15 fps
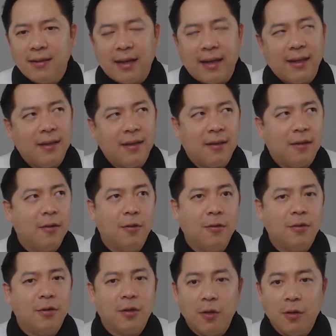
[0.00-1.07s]
like
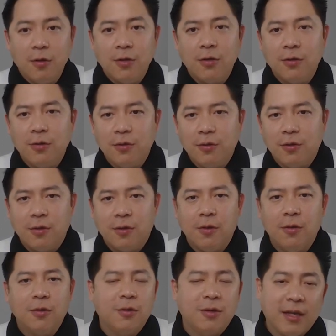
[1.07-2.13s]
close, close to,
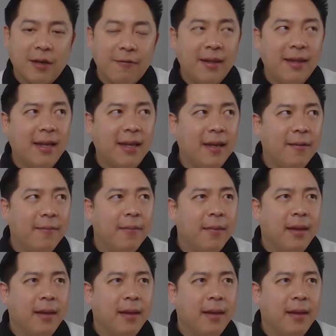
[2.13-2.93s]
close to seventy.